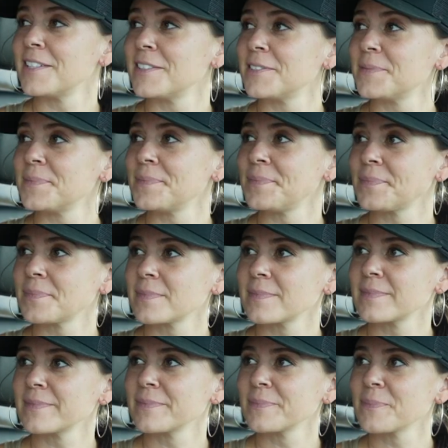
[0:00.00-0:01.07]

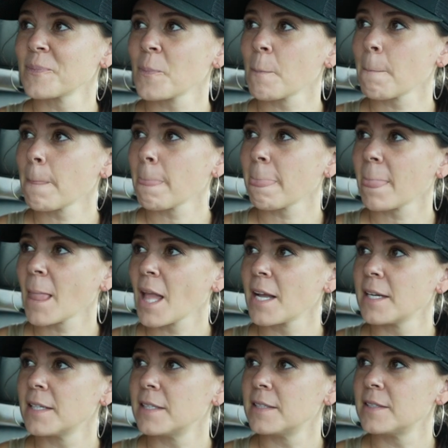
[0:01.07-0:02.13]

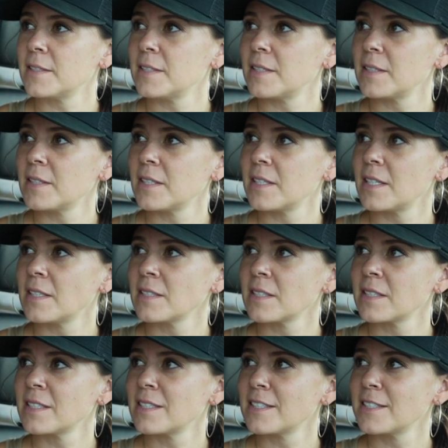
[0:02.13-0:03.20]

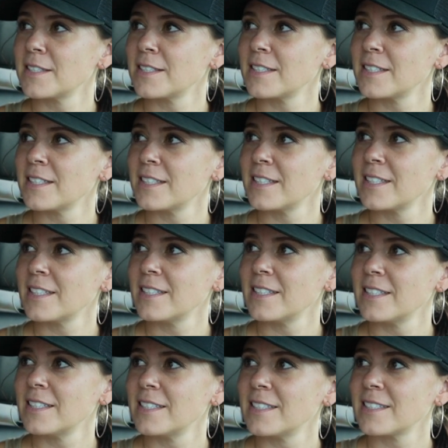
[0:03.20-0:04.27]

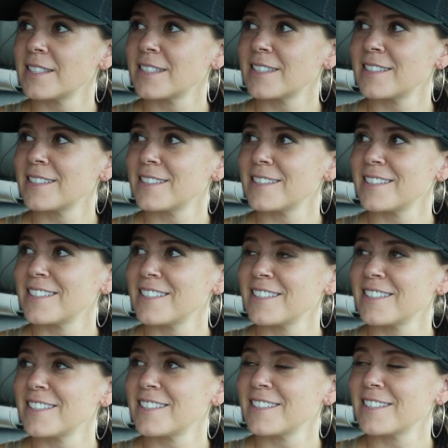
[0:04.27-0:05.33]

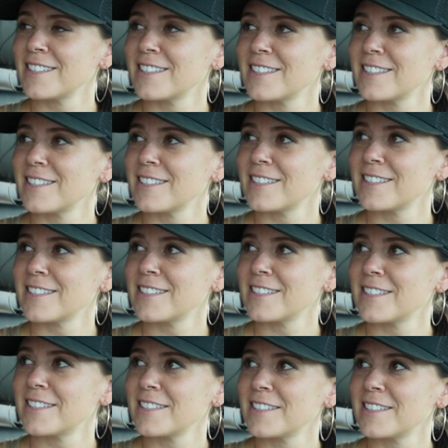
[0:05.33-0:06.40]

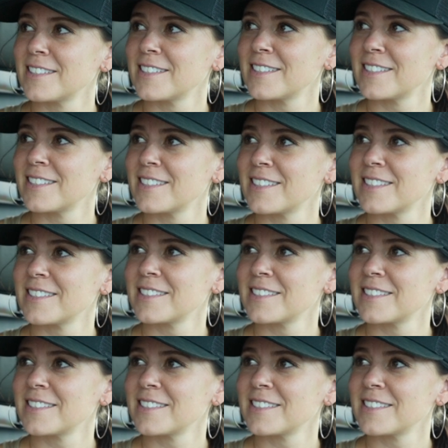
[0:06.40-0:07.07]
This person isn't speaking.